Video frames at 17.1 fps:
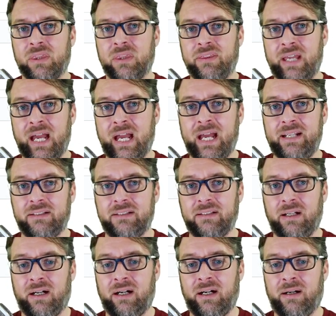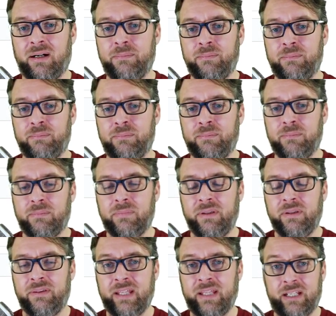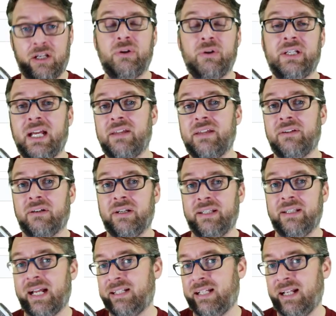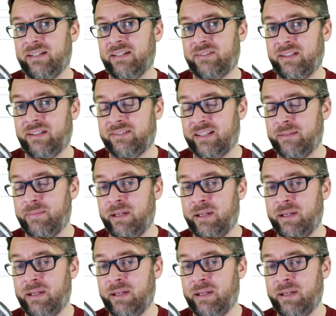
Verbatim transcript: that um, they go together in that case in the same